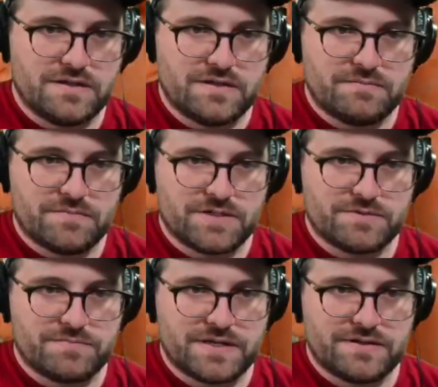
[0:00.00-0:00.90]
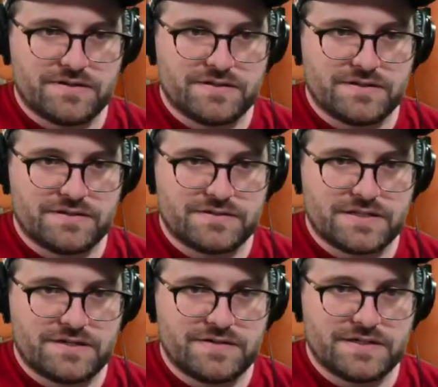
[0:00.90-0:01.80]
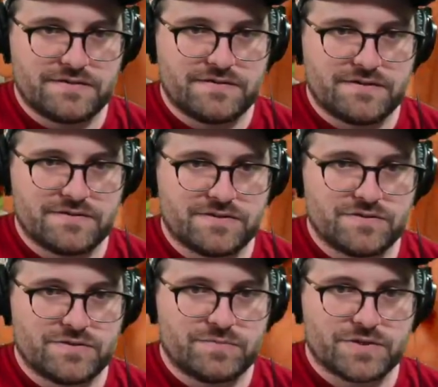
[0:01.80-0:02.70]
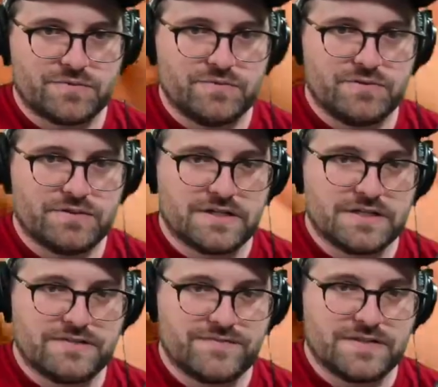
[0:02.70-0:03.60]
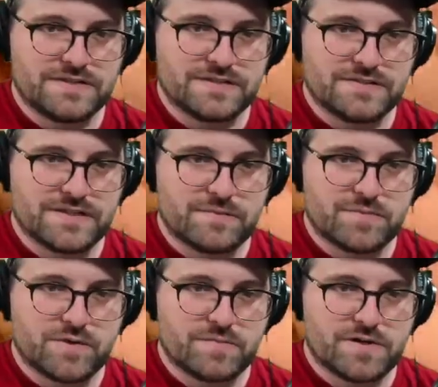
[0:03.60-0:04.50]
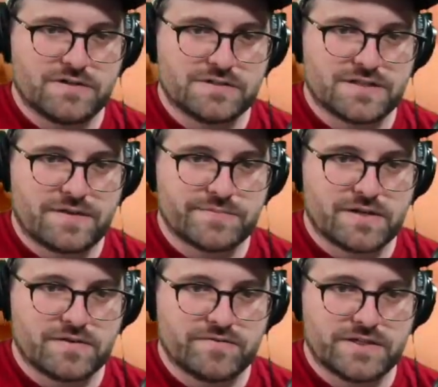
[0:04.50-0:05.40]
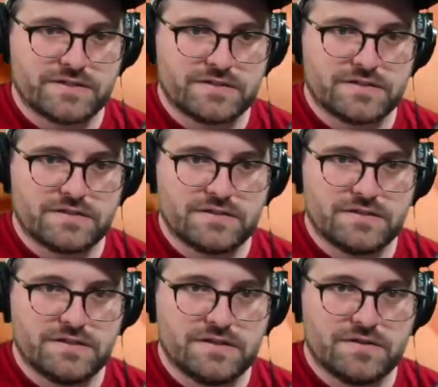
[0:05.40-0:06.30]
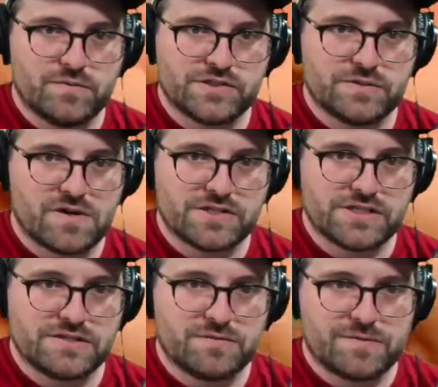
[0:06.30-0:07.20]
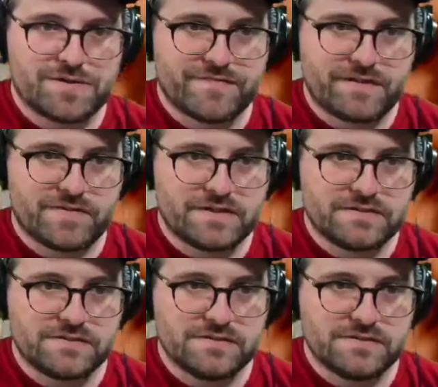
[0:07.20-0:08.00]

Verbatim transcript: super much cool. Better on the centering. Also super cool. I love this. It's got Pokemon slopped all over it. Wishiwashi, one of my favorites.